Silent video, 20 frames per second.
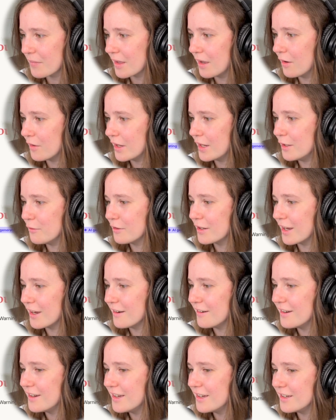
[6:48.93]
Okay, here we
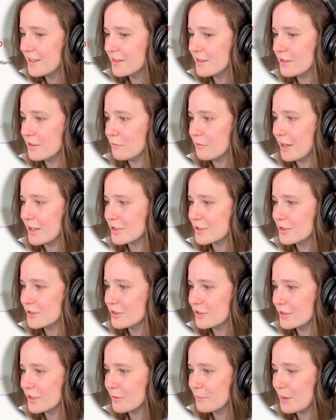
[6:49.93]
go. Irrational
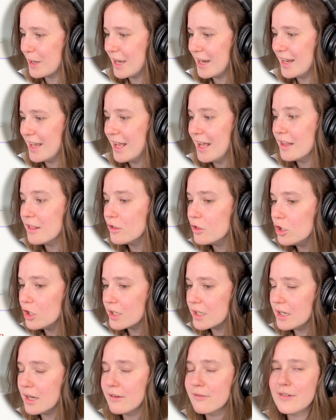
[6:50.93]
Journey Pie. Look
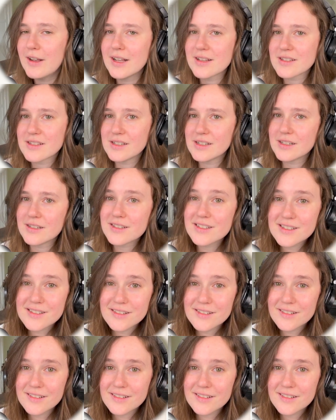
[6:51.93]
at how fast it is.